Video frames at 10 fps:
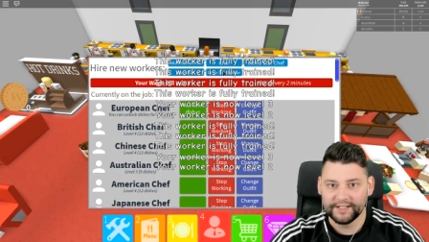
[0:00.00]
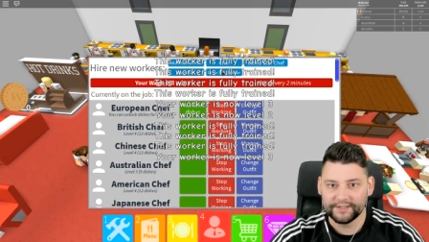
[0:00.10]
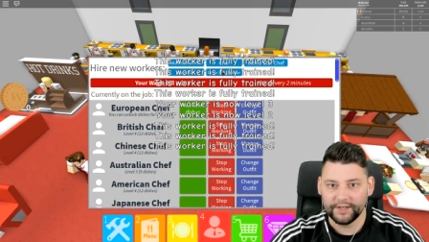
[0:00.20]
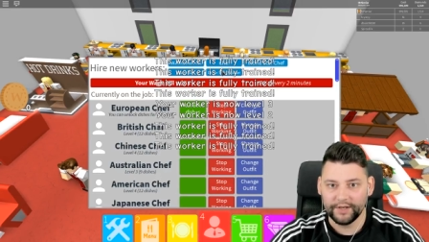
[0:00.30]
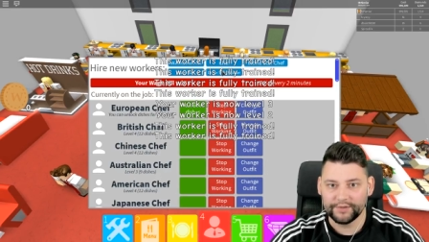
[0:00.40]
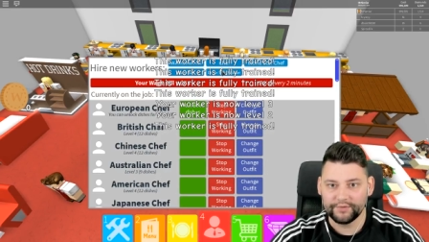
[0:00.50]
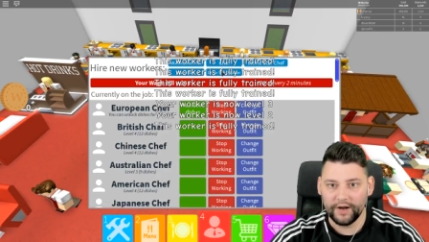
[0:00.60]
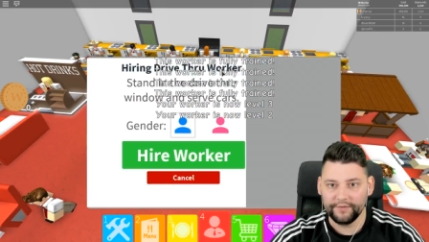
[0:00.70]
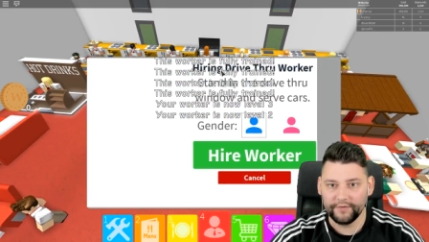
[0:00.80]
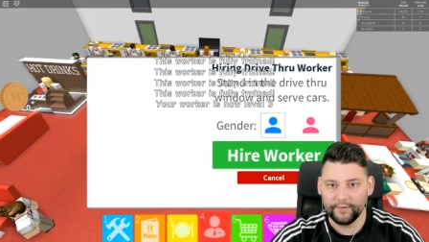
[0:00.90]
So
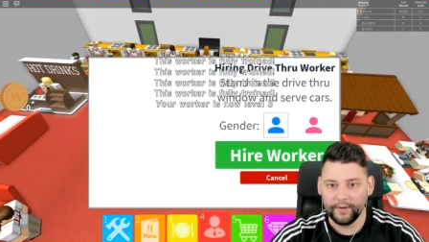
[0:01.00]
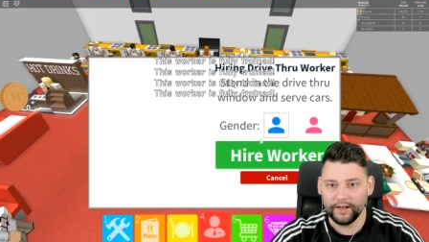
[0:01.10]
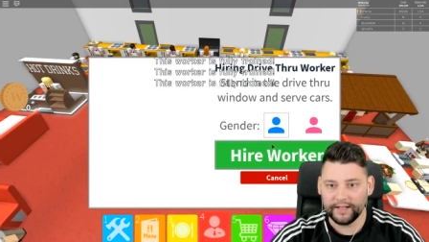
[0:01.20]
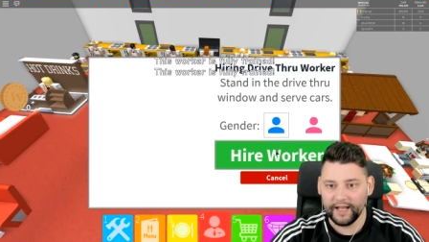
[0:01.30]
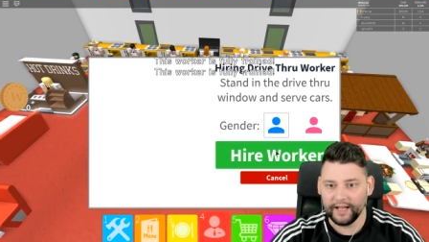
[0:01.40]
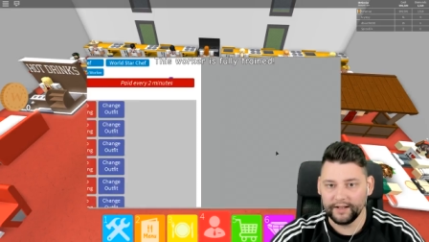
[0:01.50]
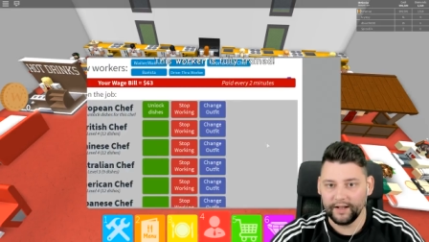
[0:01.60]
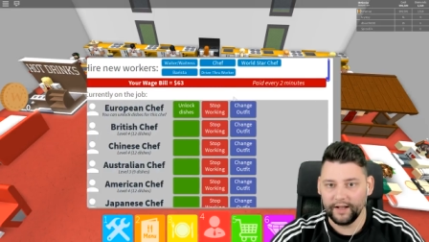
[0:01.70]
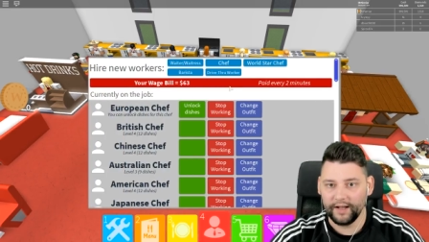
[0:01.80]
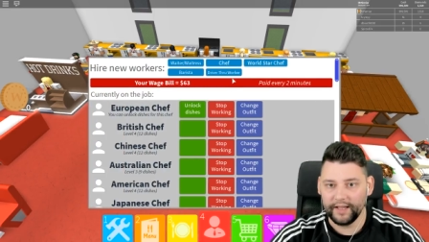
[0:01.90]
drive-through worker,
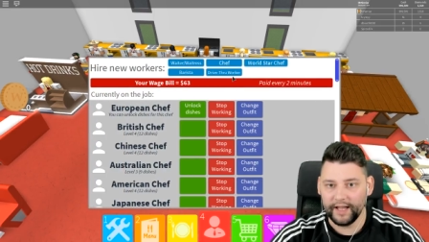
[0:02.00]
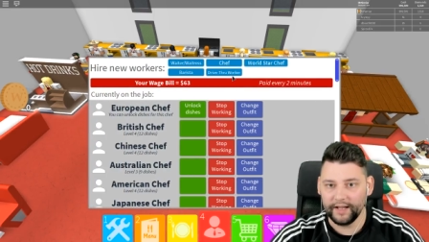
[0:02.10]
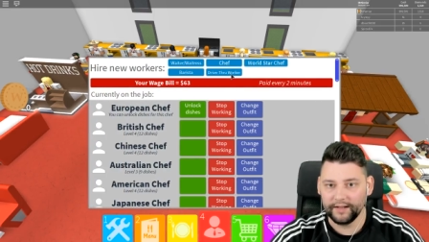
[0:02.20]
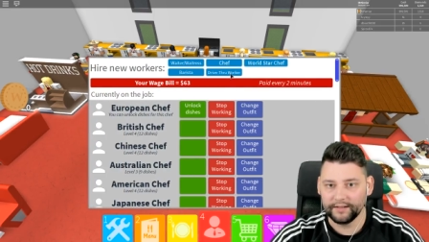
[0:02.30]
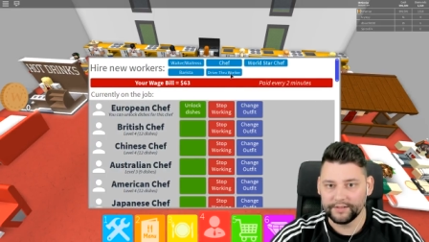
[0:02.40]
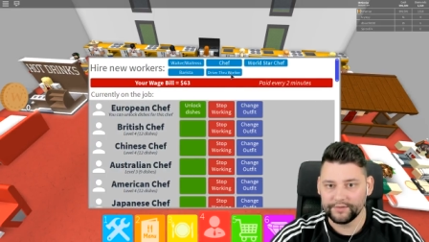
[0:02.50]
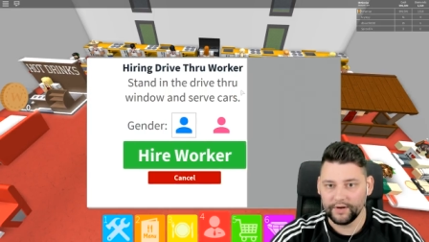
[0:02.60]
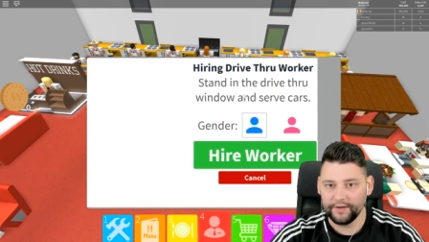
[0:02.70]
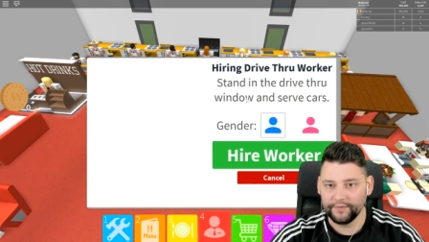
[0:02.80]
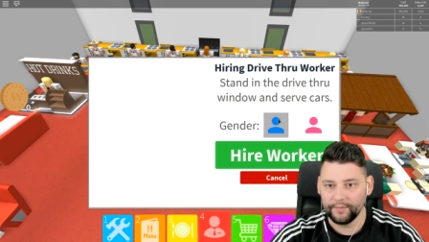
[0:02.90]
hire,
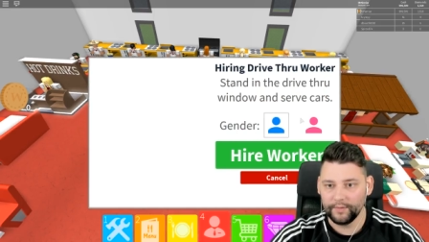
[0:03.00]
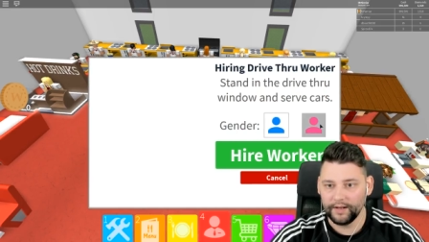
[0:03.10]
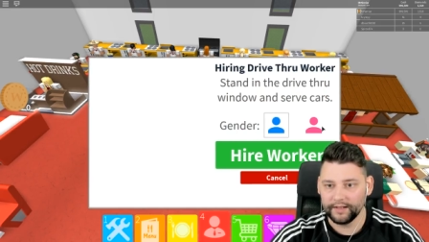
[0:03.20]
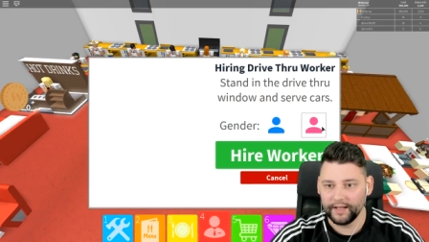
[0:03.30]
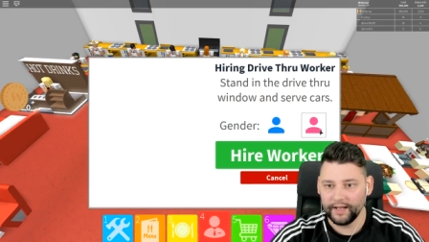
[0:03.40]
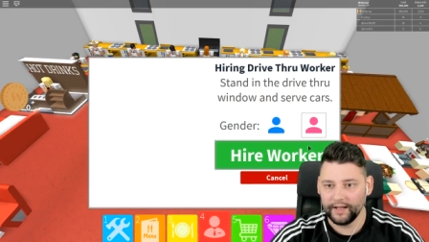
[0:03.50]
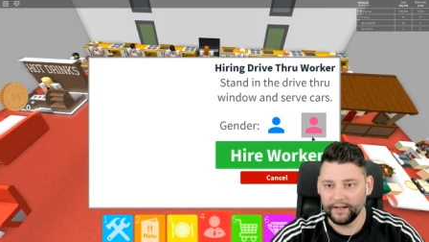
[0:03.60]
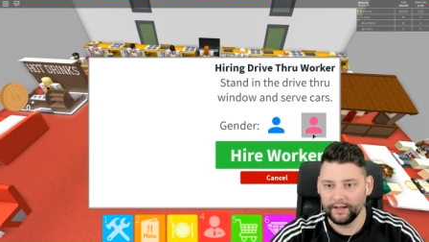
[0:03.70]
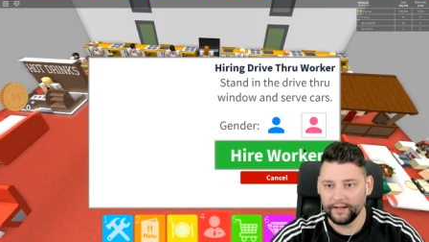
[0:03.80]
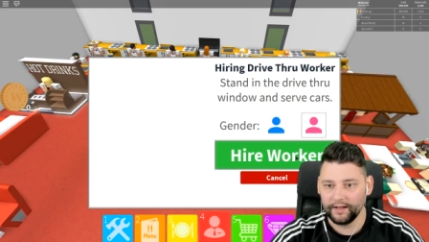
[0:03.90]
drive-through worker,
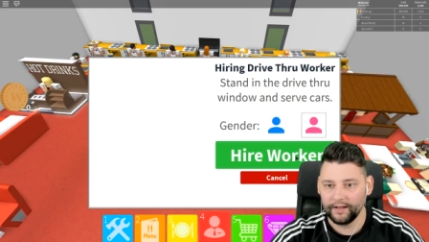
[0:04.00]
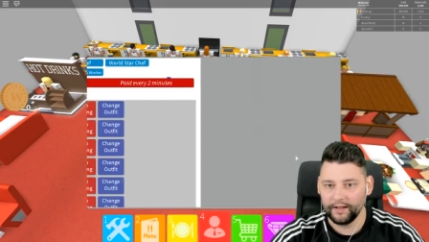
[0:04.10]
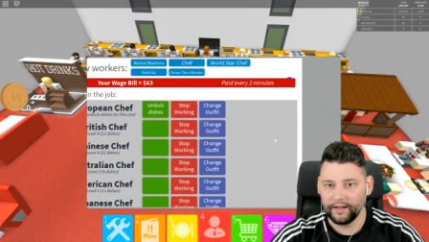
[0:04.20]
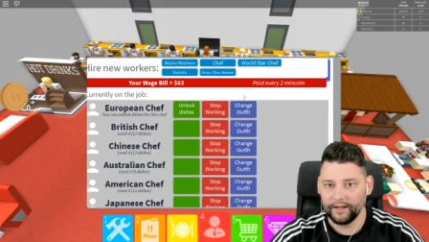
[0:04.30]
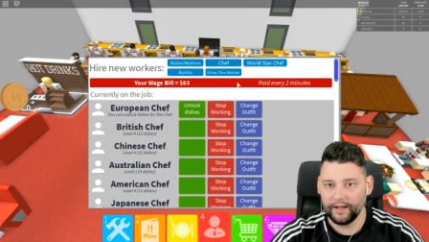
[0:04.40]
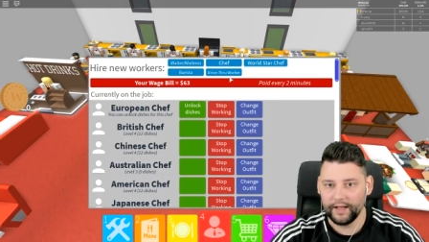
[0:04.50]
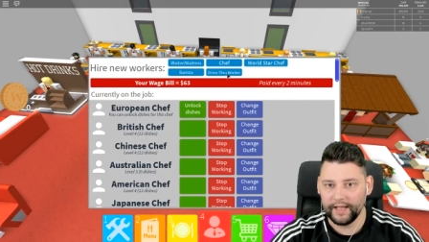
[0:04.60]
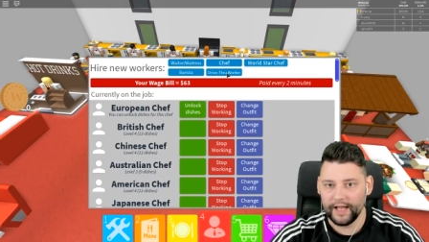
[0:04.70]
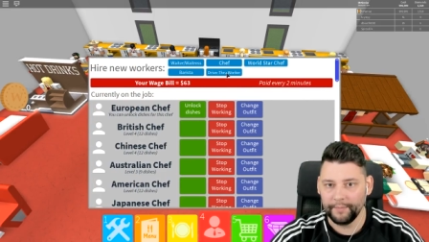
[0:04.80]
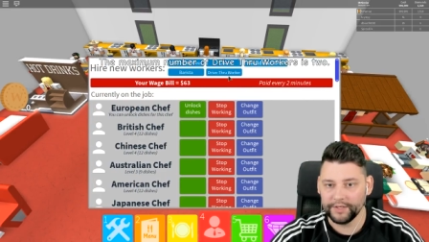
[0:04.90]

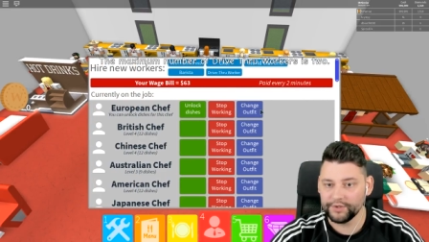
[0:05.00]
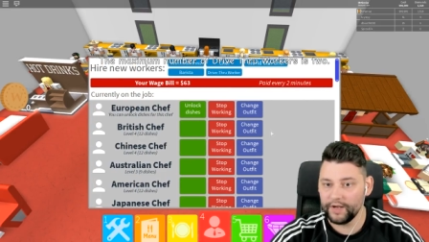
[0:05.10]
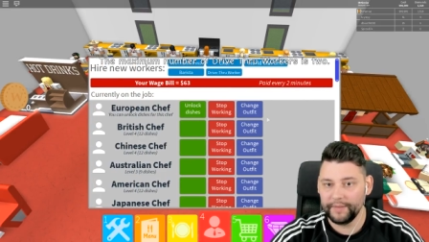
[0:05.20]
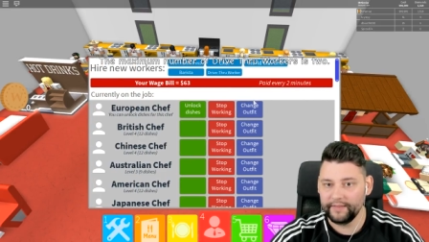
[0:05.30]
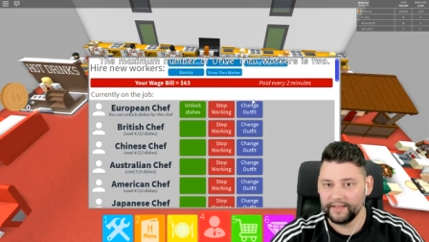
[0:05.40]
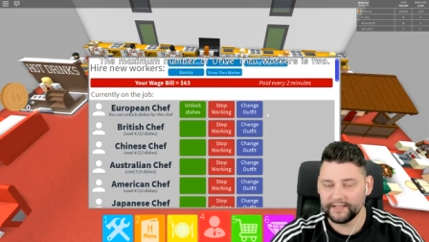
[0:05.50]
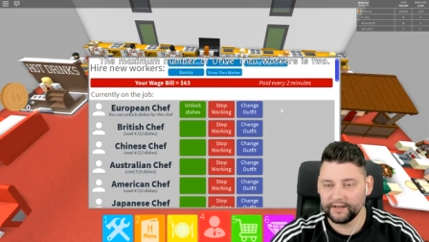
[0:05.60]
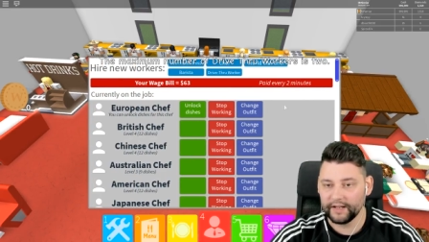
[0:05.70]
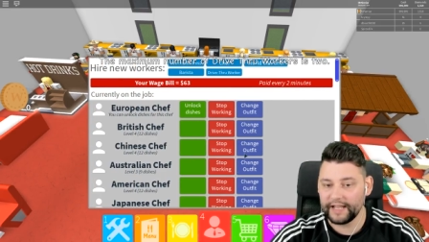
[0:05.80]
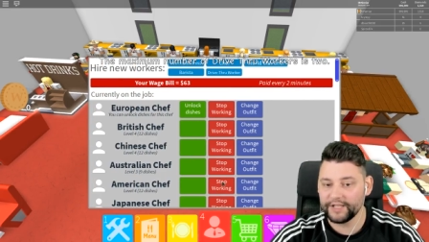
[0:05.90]
hire. I'm not sure how many of these I
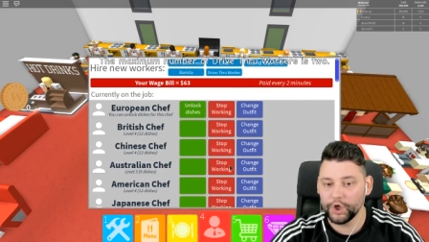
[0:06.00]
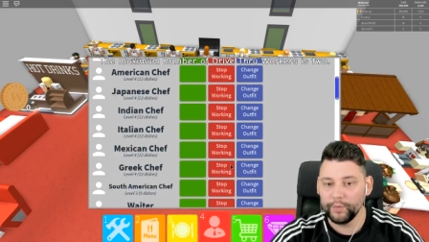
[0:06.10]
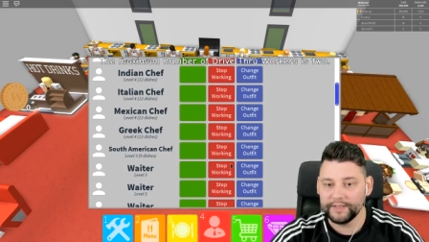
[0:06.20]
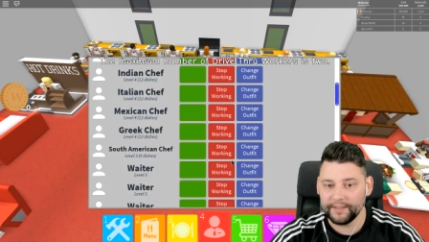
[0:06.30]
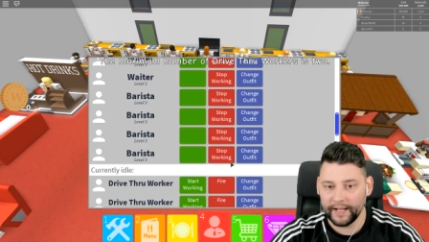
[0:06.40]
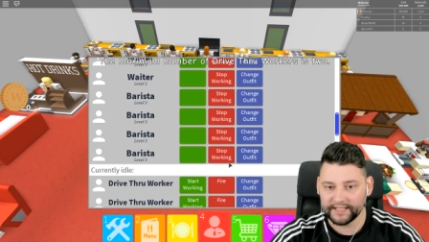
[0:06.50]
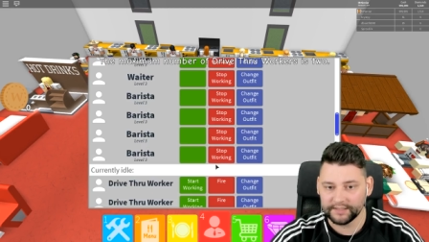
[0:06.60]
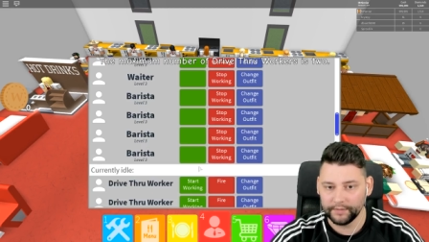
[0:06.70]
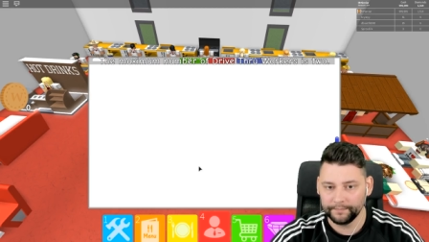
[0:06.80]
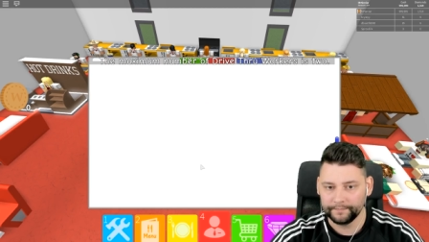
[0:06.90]
can... Okay, two is the
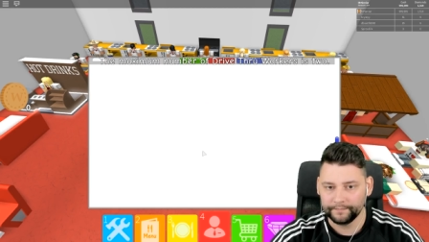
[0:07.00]
maximum.